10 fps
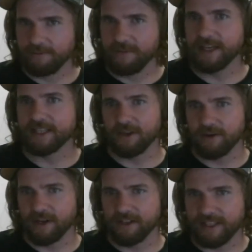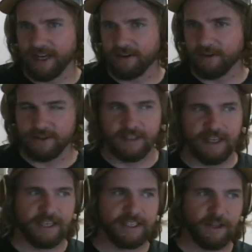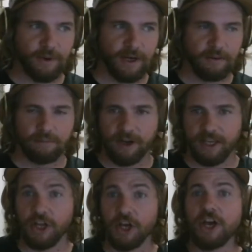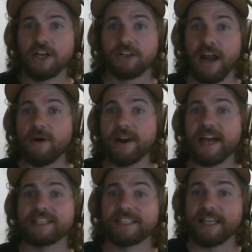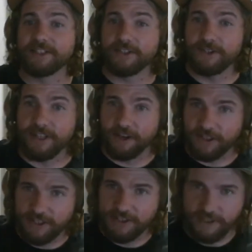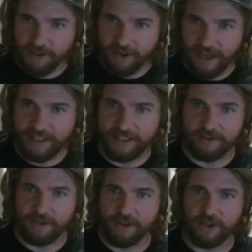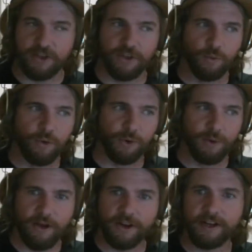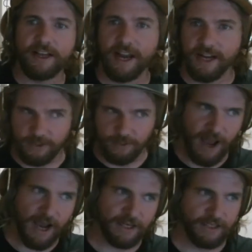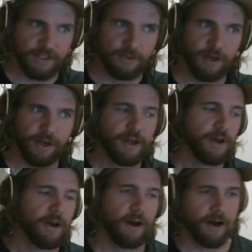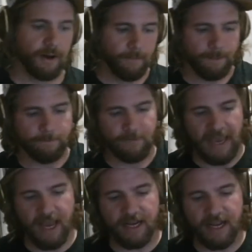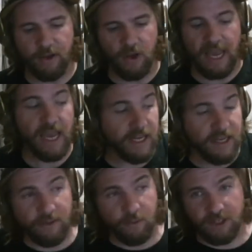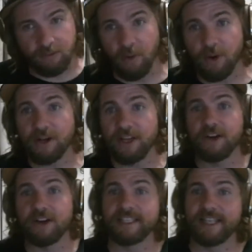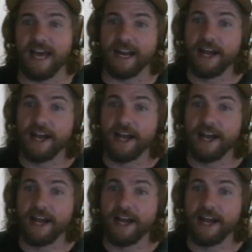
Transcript: accelerating braking. So now it has sensors that are sensing the world around it, and it's reacting to it. And what's important here is that